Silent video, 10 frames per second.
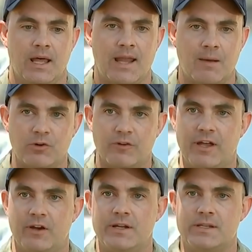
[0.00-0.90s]
a number of
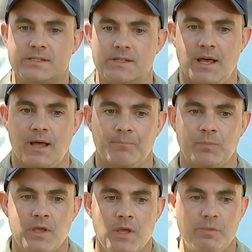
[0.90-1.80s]
areas,
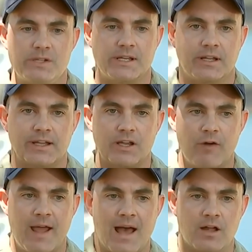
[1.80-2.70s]
um, particularly
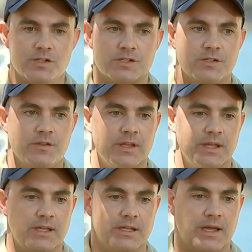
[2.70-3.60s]
around
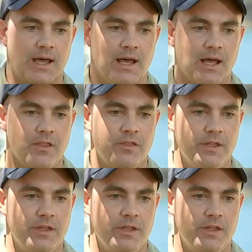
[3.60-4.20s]
the, uh,